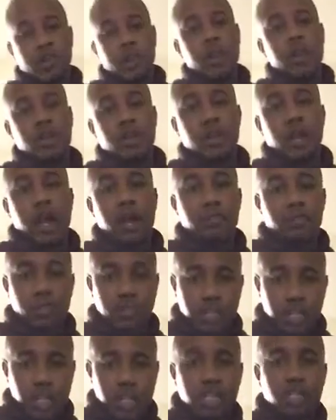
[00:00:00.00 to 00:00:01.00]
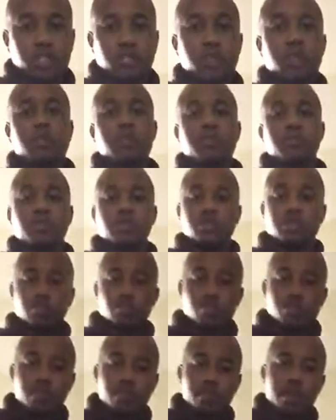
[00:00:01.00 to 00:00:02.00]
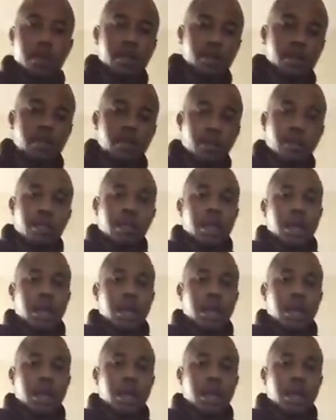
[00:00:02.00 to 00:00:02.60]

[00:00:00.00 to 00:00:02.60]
greater. I will challenge people to do better.